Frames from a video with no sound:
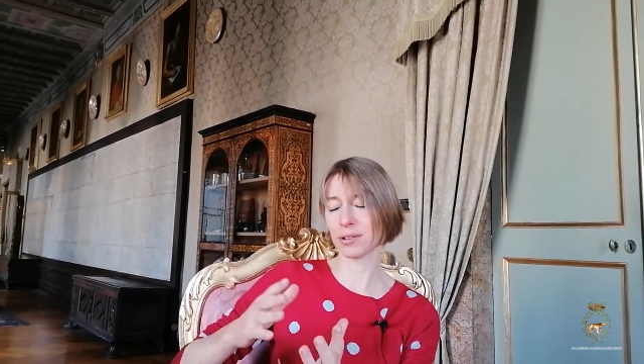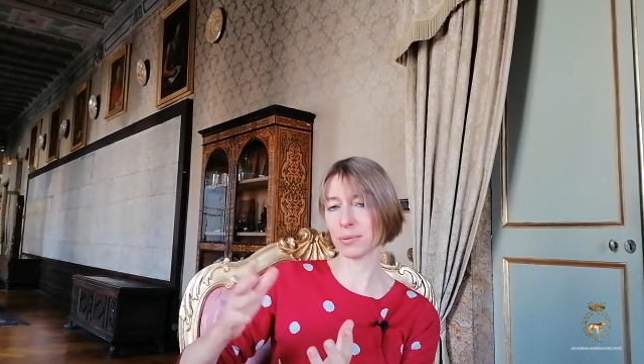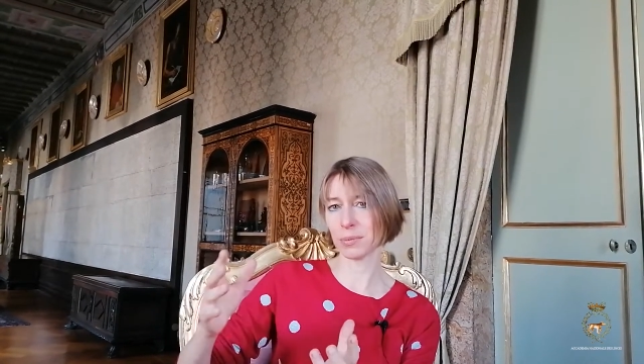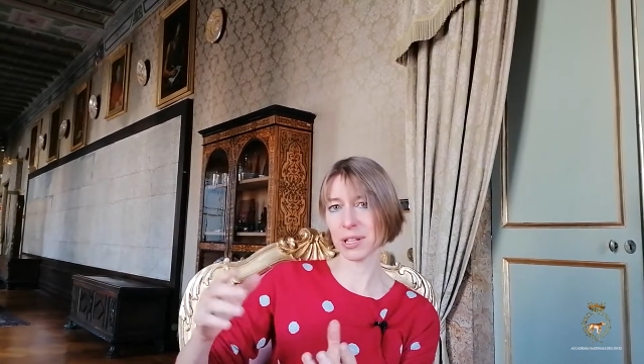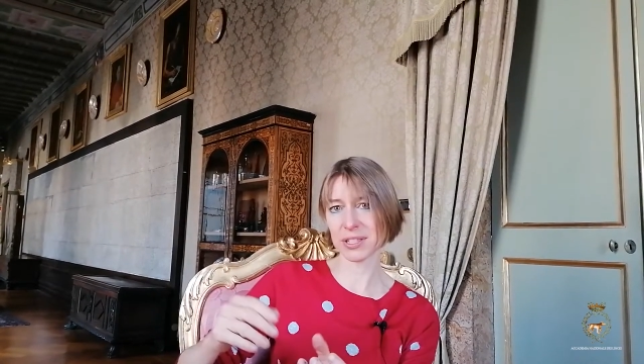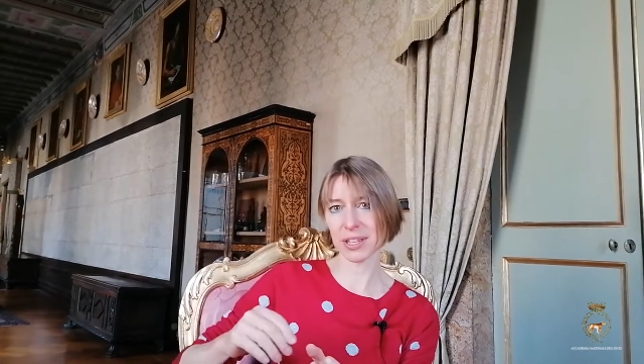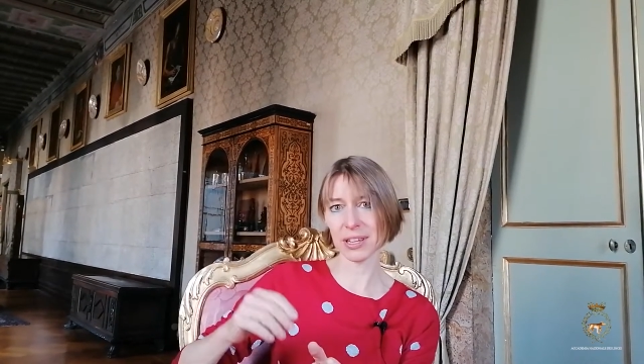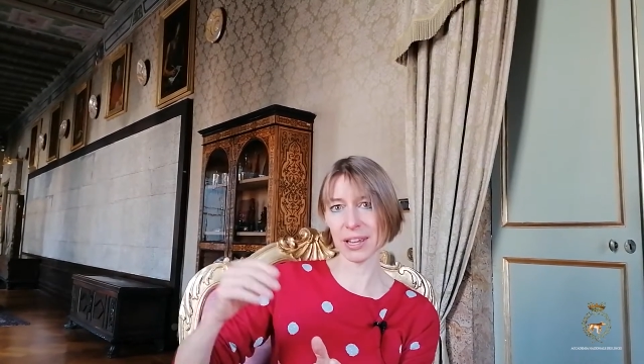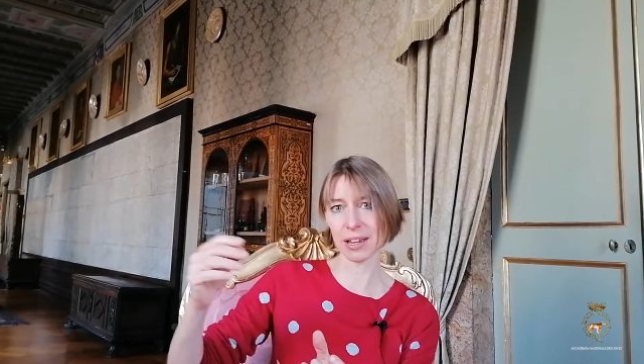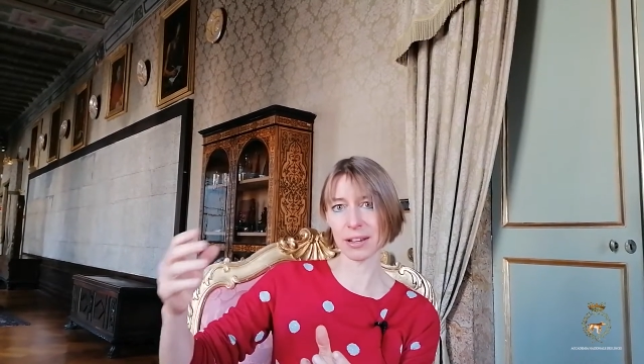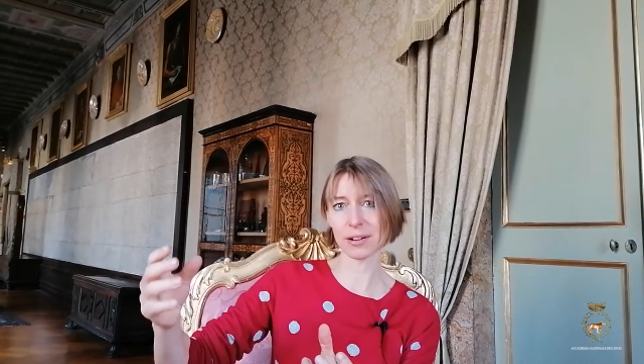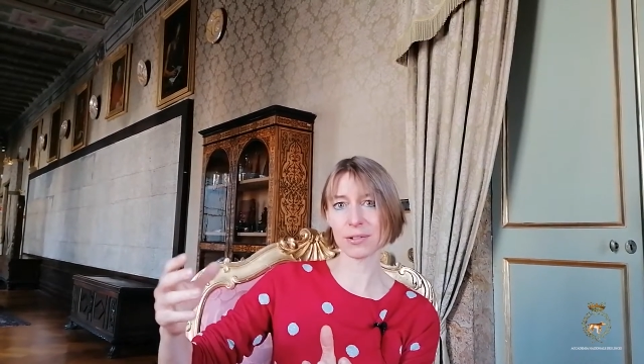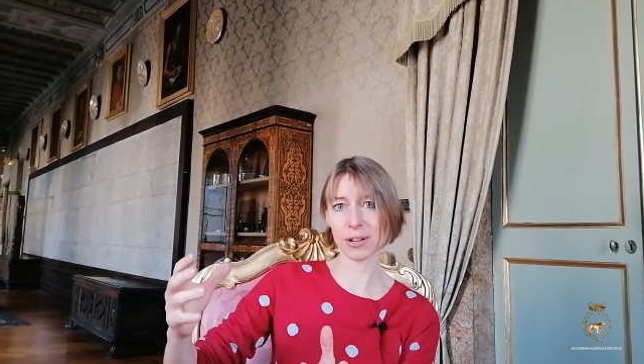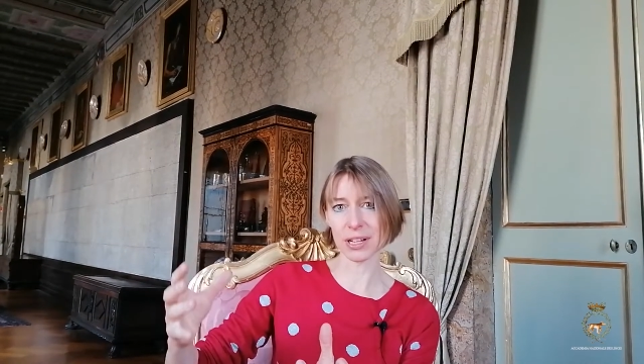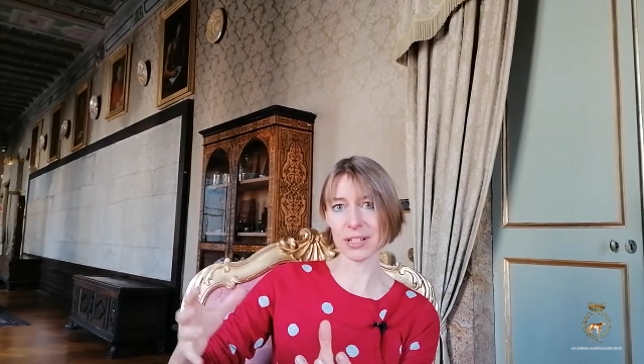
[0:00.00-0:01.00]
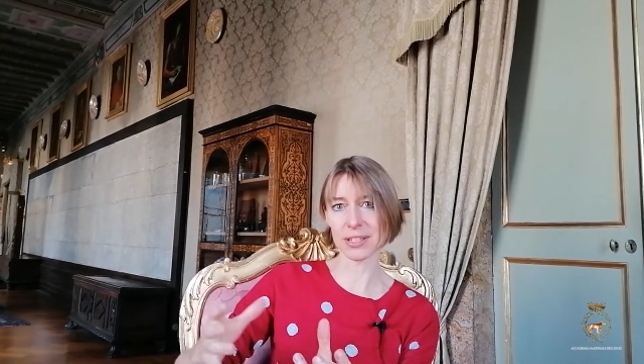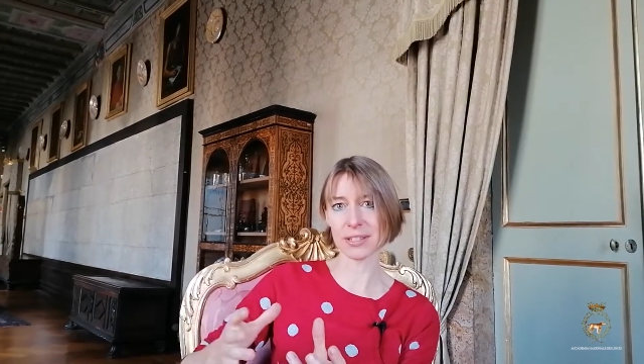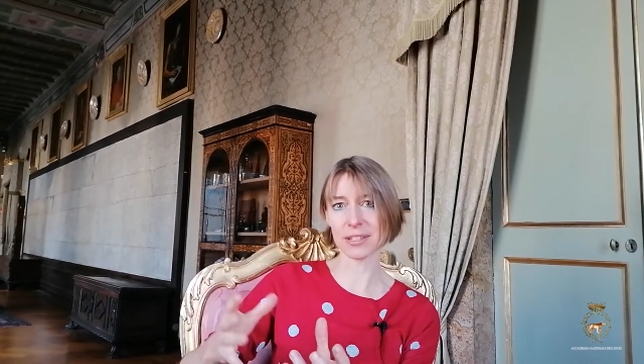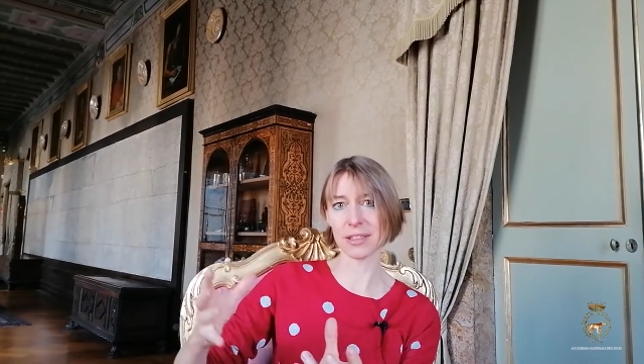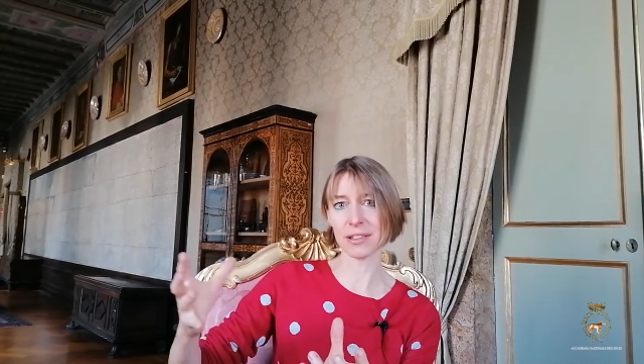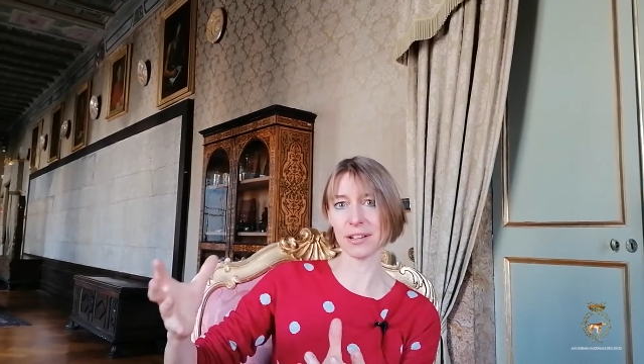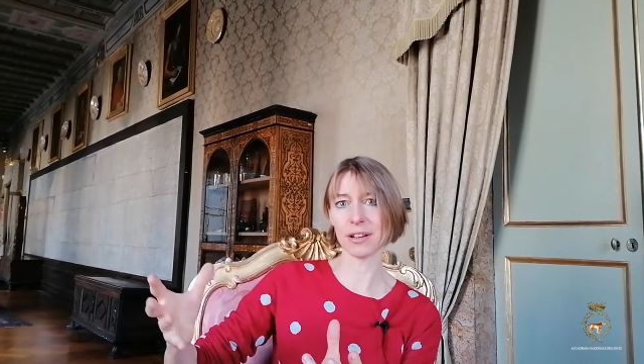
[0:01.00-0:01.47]
and we see
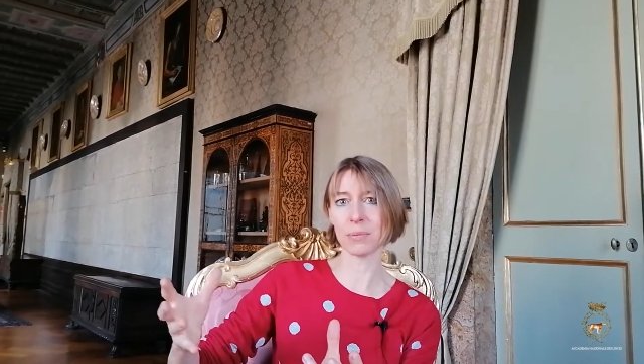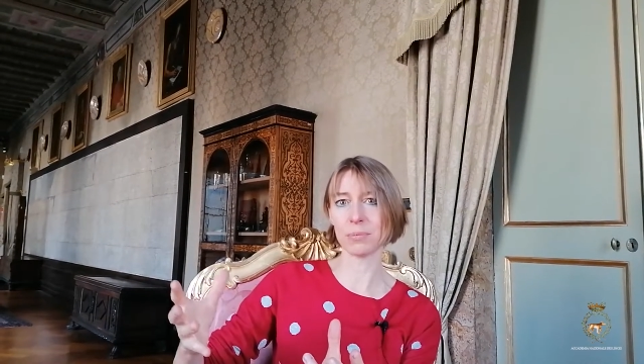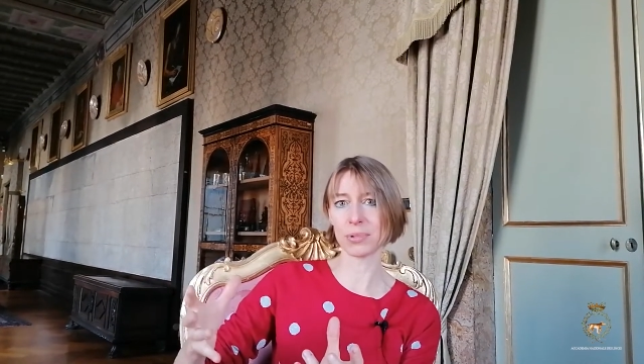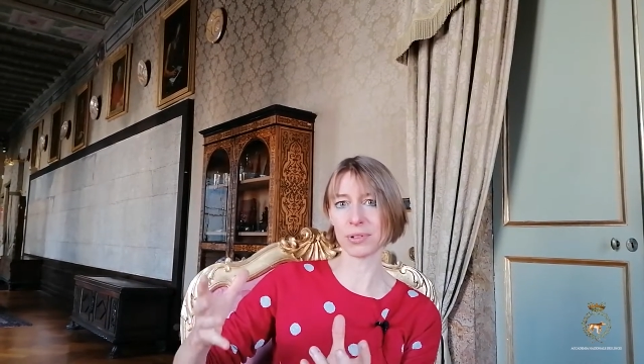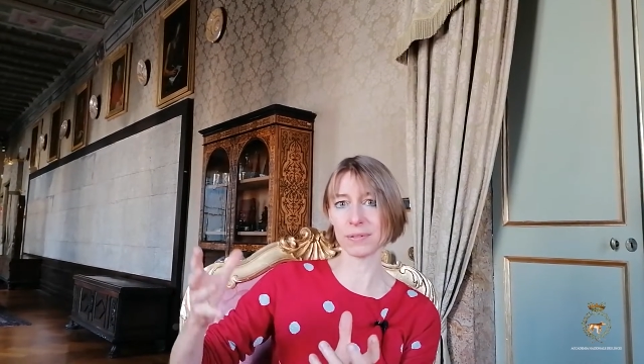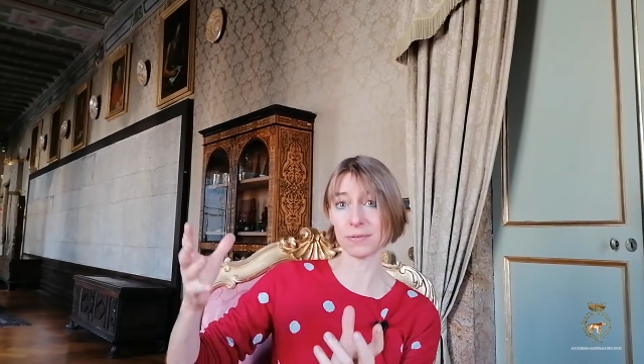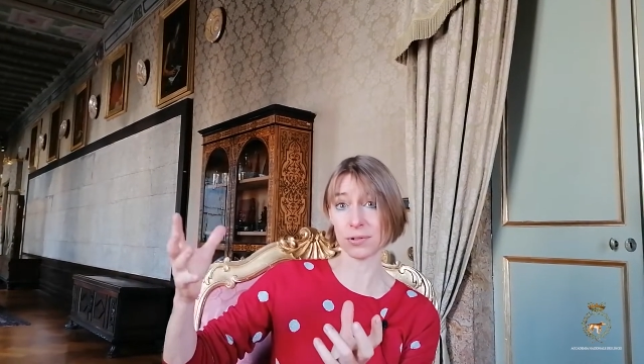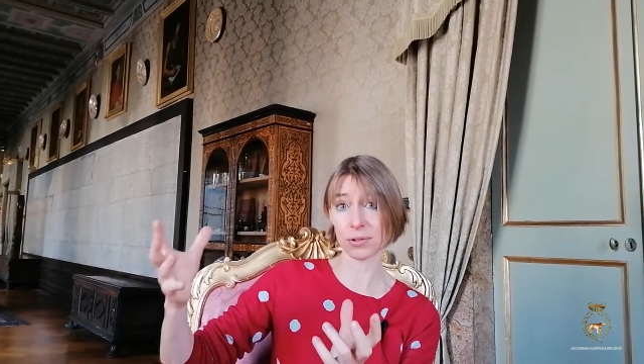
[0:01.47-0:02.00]
increases in the number of